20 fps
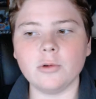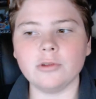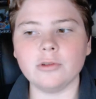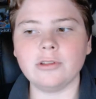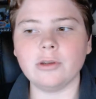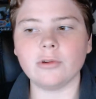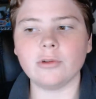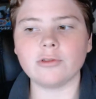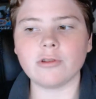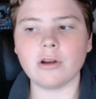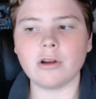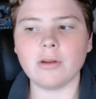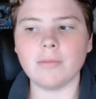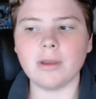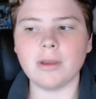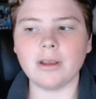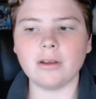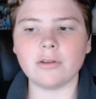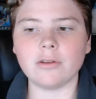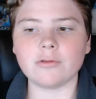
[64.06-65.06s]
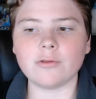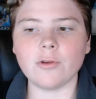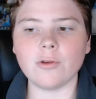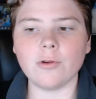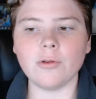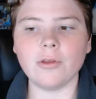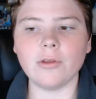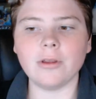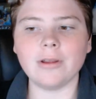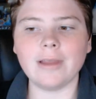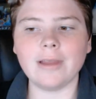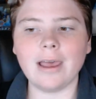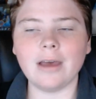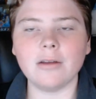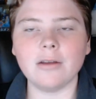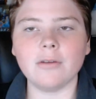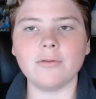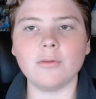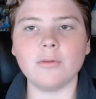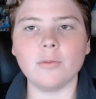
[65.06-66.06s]
And of course they were trying to make a controller that
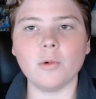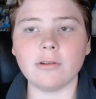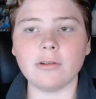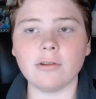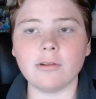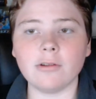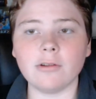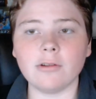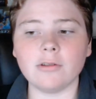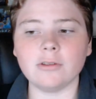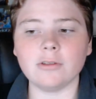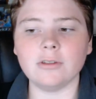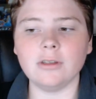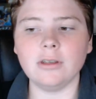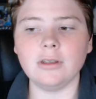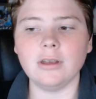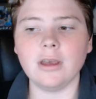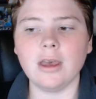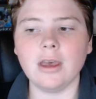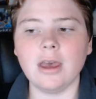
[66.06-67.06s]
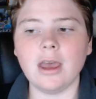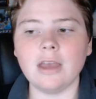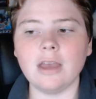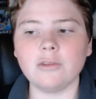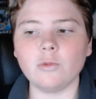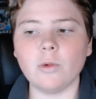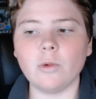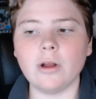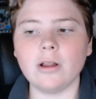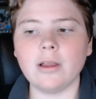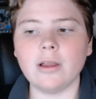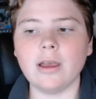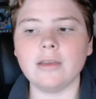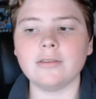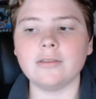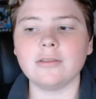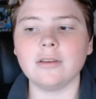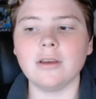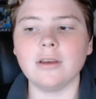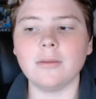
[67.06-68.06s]
allowed for more accuracy, as
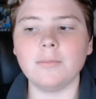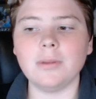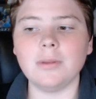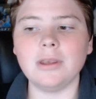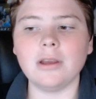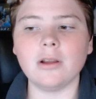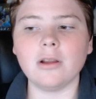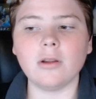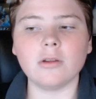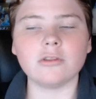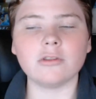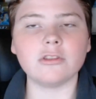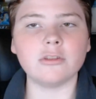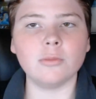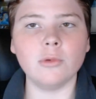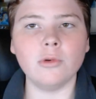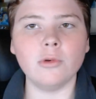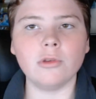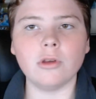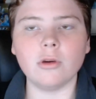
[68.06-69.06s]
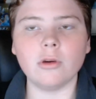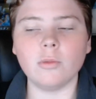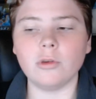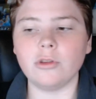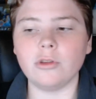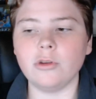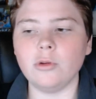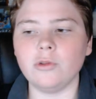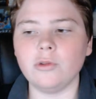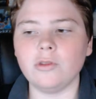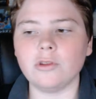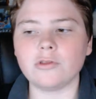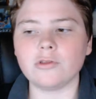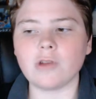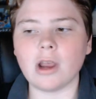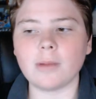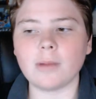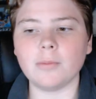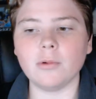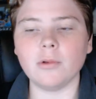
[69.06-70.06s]
well as being a lot smoother with
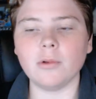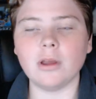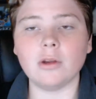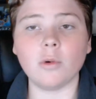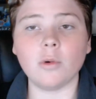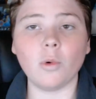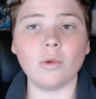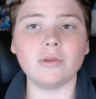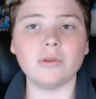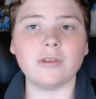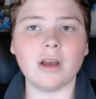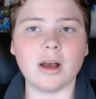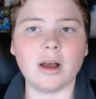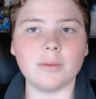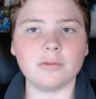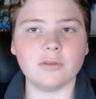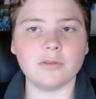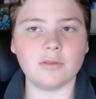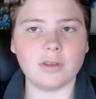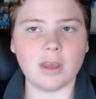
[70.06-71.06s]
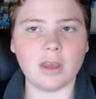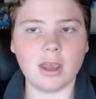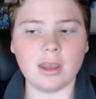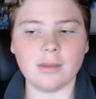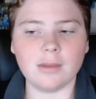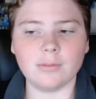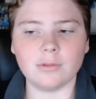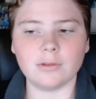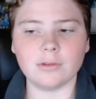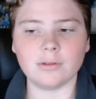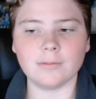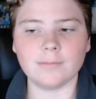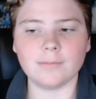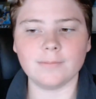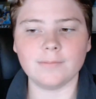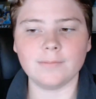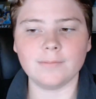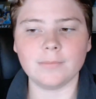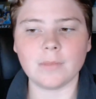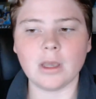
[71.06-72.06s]
using the trackball in all types of
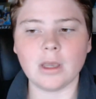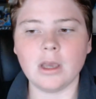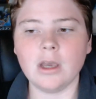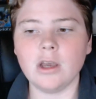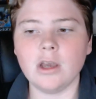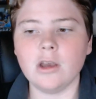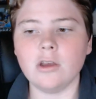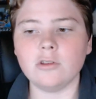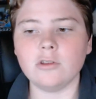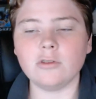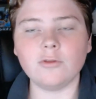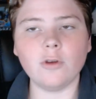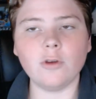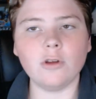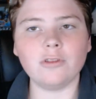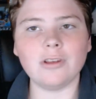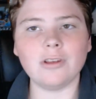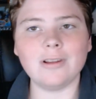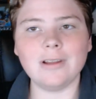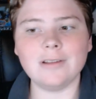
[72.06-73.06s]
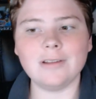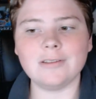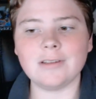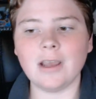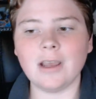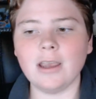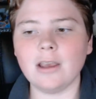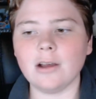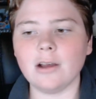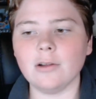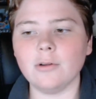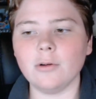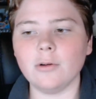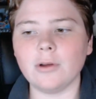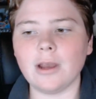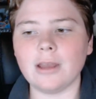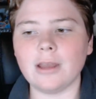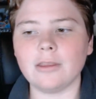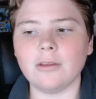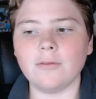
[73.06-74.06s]
games. So first, let's take
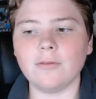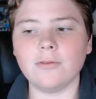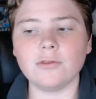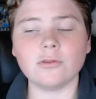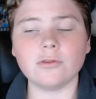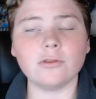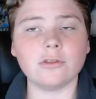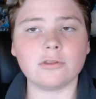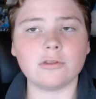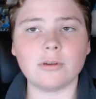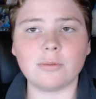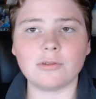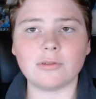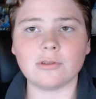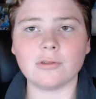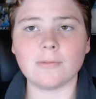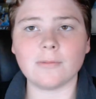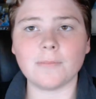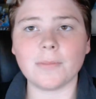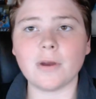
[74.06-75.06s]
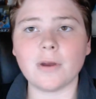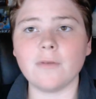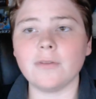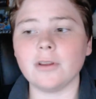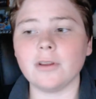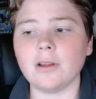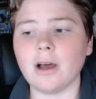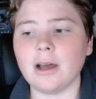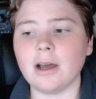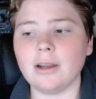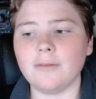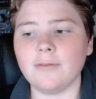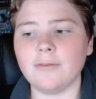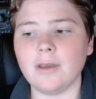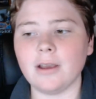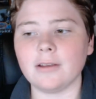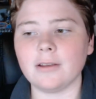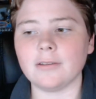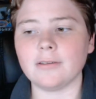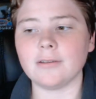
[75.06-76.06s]
a look at the official description of the
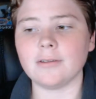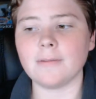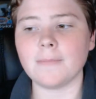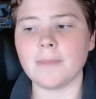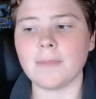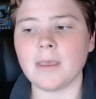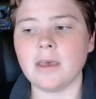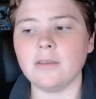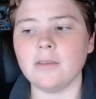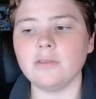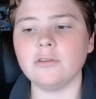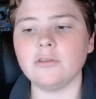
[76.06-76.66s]
GlideFX.